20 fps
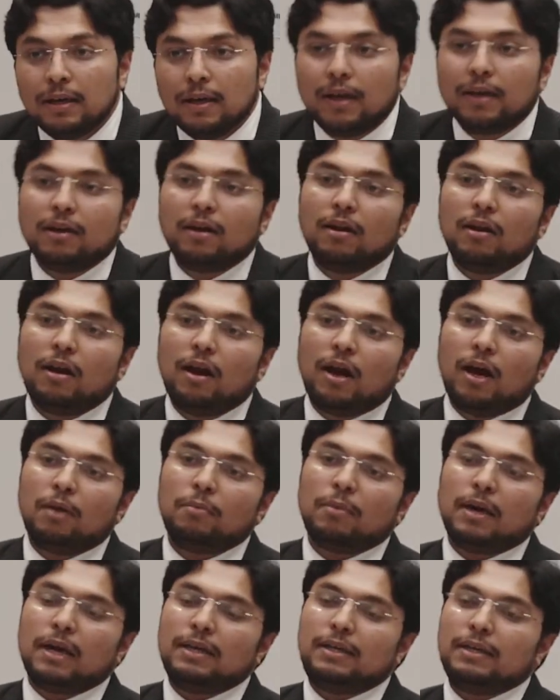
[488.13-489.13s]
Like Allah
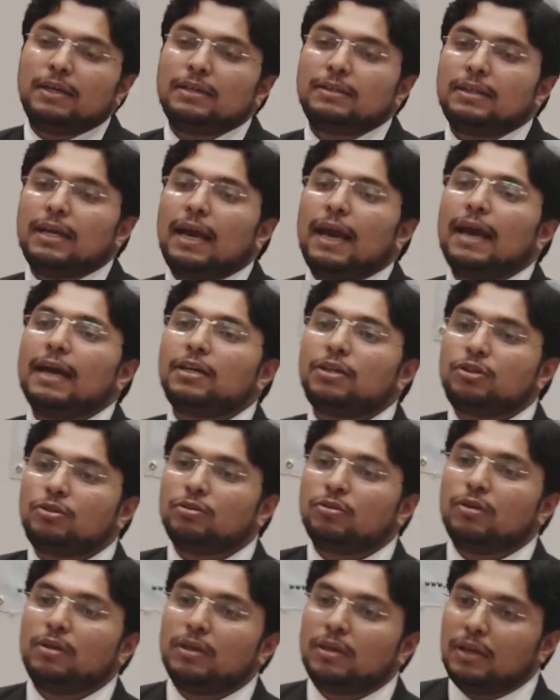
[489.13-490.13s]
Almighty is
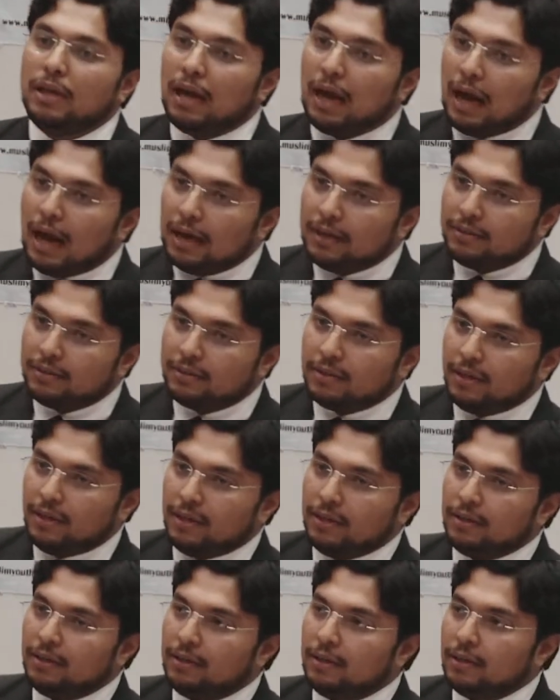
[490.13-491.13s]
actually
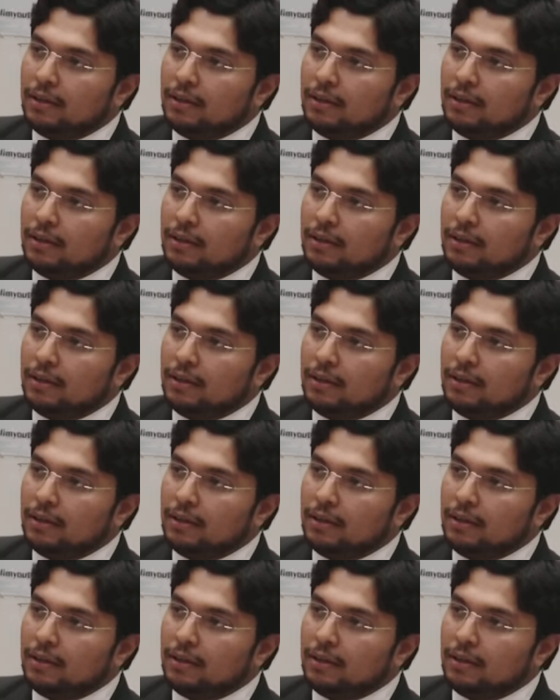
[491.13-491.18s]
asking